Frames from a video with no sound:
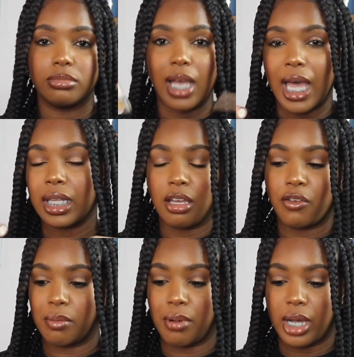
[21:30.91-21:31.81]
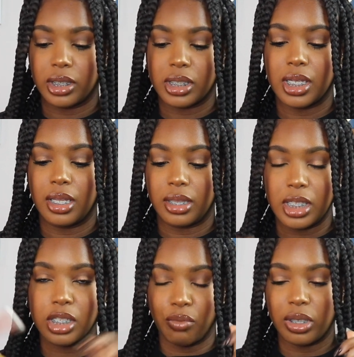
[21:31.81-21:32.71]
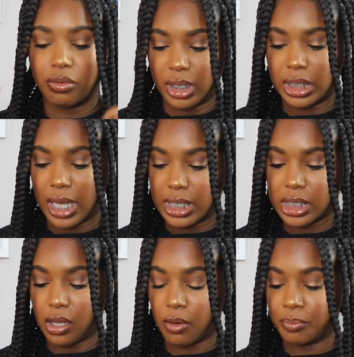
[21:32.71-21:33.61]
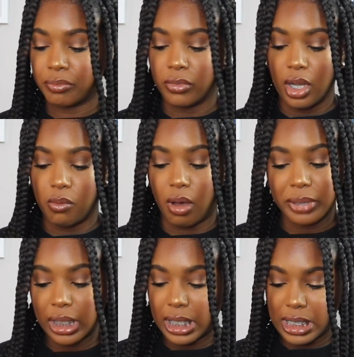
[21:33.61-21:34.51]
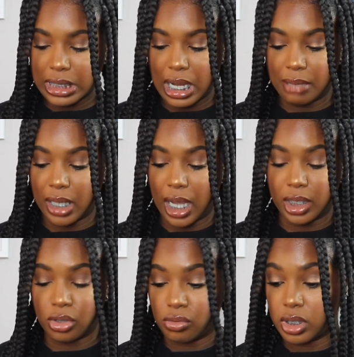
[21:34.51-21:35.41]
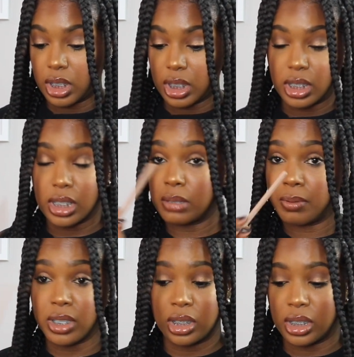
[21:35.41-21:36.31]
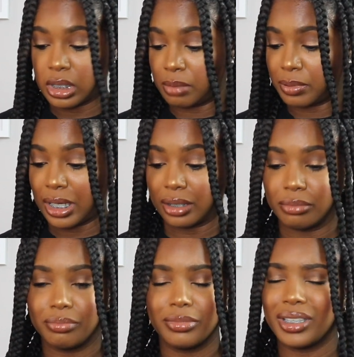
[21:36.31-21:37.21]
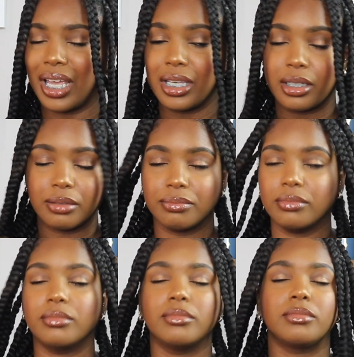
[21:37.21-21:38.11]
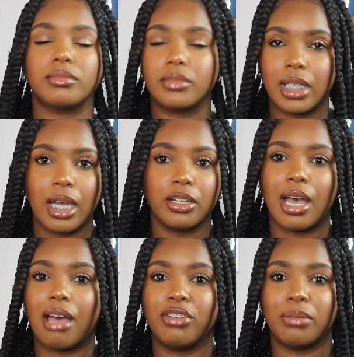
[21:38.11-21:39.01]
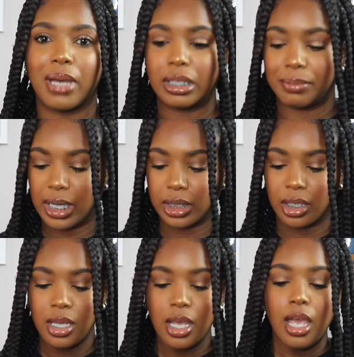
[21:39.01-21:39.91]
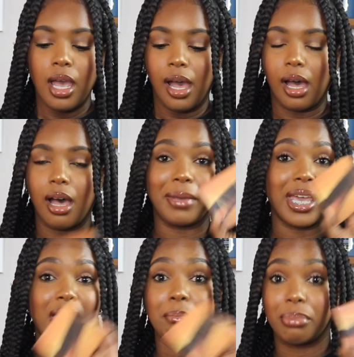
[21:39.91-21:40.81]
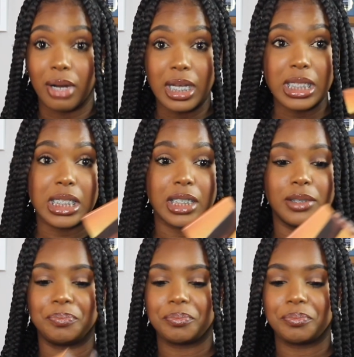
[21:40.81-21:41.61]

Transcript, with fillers: i love her products these are really really nice so won't be the last time that i use these especially this lip liner like y'all know how i feel about lip liner um and bronzer